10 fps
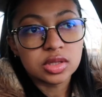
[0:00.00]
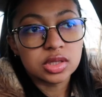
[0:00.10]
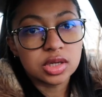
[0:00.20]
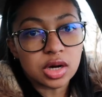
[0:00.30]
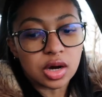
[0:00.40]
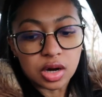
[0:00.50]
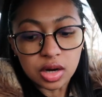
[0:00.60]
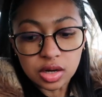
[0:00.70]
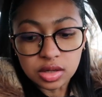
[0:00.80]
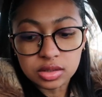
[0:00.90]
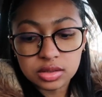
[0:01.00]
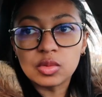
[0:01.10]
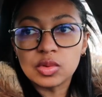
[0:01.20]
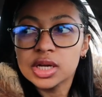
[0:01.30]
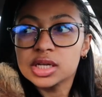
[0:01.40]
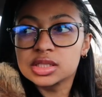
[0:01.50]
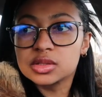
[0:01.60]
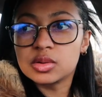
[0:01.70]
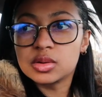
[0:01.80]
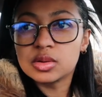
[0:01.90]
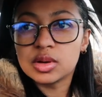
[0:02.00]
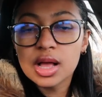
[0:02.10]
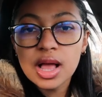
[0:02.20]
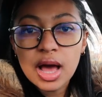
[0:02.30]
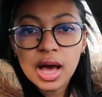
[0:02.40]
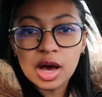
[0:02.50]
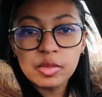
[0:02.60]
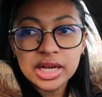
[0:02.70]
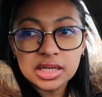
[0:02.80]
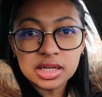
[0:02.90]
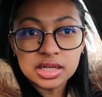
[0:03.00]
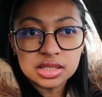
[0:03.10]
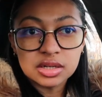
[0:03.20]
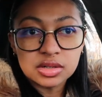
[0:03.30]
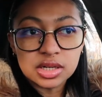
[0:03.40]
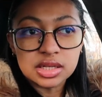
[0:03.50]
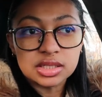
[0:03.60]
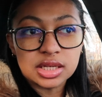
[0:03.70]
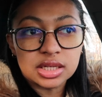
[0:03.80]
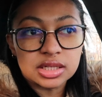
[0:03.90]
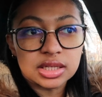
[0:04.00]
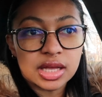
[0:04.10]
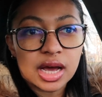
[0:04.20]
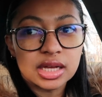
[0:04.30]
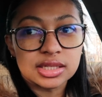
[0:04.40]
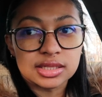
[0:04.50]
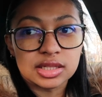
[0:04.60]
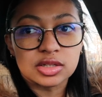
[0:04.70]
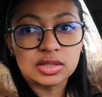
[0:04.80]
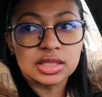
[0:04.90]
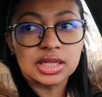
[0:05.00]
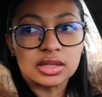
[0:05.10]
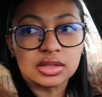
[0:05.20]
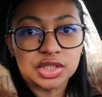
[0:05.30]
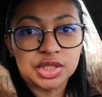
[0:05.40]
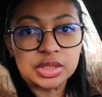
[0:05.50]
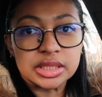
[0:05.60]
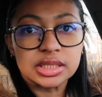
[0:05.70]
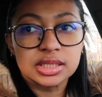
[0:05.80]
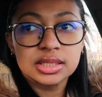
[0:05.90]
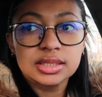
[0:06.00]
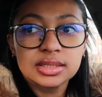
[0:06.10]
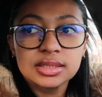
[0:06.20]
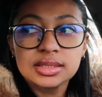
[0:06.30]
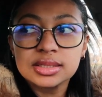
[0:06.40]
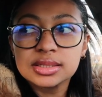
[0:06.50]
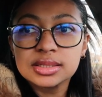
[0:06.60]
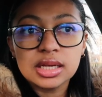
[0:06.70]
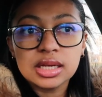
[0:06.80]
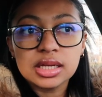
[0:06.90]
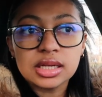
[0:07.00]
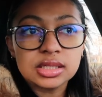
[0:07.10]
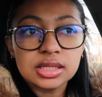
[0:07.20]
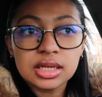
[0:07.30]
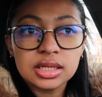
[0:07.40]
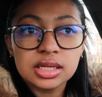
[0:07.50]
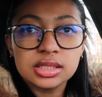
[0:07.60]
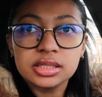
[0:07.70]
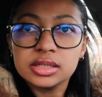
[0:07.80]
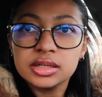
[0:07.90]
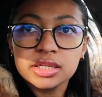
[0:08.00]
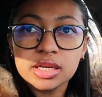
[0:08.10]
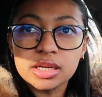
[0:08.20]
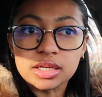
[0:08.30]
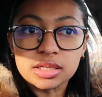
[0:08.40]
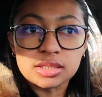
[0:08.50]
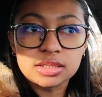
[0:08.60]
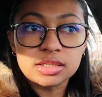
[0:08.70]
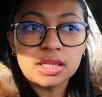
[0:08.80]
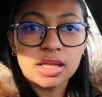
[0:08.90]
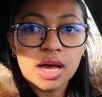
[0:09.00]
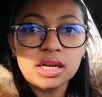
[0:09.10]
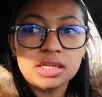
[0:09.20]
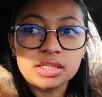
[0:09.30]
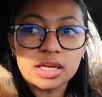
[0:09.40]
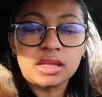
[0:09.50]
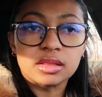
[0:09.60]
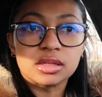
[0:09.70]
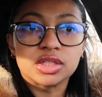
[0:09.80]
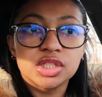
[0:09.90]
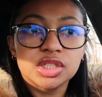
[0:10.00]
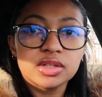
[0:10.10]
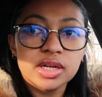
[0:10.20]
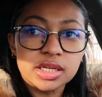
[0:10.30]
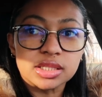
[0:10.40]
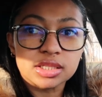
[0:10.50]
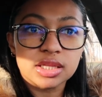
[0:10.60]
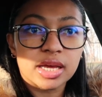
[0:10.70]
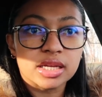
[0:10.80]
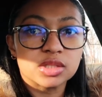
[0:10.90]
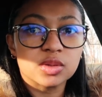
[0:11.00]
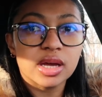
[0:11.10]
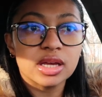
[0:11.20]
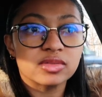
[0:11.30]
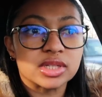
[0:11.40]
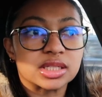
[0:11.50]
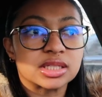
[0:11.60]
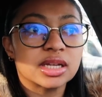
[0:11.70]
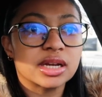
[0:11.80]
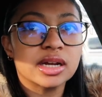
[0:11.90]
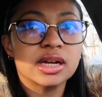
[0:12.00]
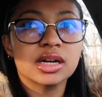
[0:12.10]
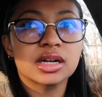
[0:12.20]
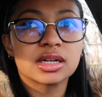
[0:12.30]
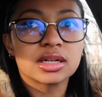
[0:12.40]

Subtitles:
y'all. What is going on? I'm at Dunkin' Donuts and the line is literally in the street. It's not that serious. The line is in the street. Like, do I even sit here?